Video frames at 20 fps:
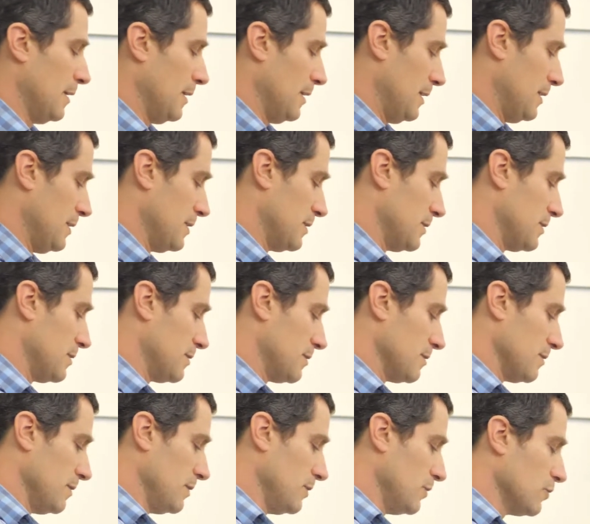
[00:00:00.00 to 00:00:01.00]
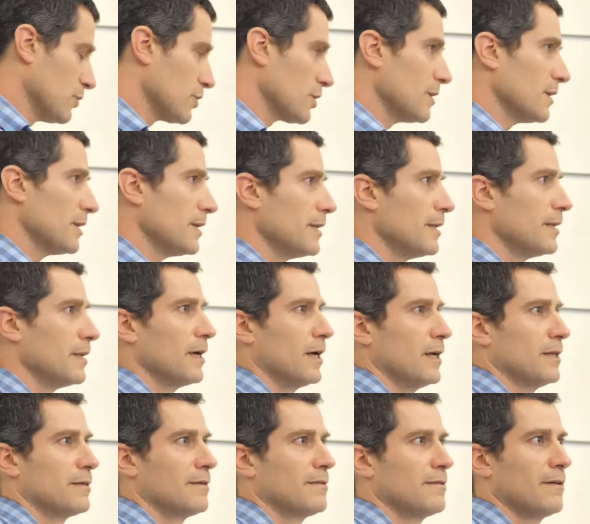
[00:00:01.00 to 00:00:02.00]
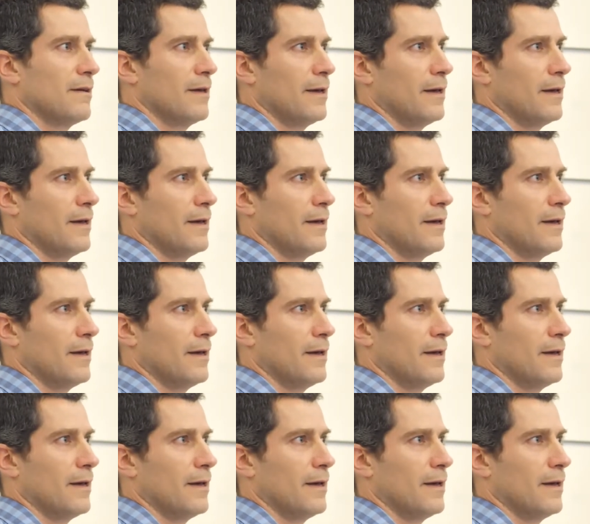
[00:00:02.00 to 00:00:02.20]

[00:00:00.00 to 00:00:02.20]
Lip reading: is usually not,